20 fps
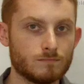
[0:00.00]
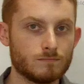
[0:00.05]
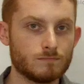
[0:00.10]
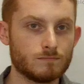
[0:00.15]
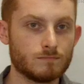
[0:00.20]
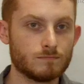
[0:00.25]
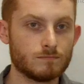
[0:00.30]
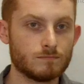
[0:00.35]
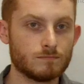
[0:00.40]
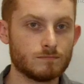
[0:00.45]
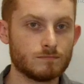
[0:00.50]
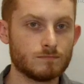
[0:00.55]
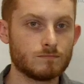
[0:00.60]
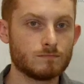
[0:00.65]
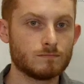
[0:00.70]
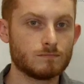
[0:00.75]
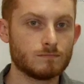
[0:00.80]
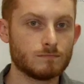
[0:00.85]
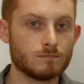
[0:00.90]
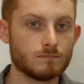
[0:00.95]

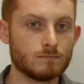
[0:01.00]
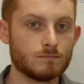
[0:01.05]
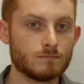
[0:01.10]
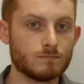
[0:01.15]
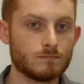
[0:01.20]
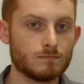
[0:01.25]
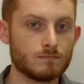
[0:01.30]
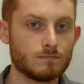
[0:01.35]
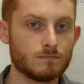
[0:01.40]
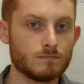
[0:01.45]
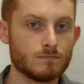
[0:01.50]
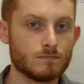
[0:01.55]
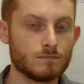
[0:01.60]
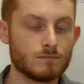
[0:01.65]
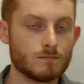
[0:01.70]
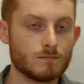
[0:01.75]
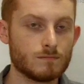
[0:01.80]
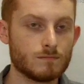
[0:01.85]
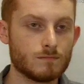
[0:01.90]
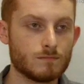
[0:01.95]

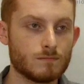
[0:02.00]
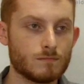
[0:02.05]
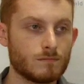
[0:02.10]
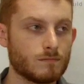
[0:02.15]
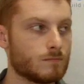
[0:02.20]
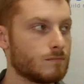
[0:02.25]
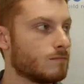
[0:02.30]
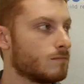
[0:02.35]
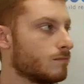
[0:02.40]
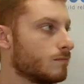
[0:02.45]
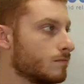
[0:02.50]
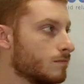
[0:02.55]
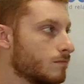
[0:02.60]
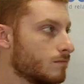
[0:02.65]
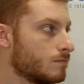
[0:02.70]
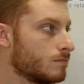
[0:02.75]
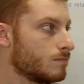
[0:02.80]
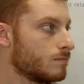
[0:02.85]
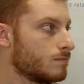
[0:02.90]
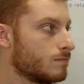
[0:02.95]

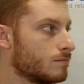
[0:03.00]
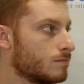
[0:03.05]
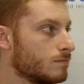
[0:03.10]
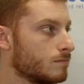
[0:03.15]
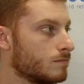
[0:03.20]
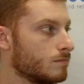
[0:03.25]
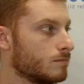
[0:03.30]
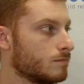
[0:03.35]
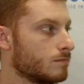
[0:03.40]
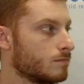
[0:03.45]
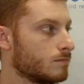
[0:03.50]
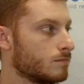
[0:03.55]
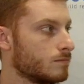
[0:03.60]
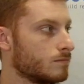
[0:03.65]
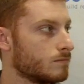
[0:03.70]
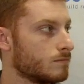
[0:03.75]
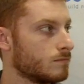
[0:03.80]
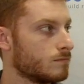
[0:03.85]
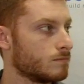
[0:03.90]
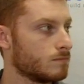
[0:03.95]

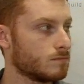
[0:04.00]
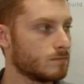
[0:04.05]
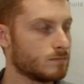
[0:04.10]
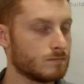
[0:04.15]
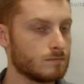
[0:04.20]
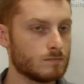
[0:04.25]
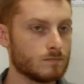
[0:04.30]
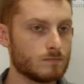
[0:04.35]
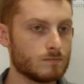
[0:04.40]
[no speech]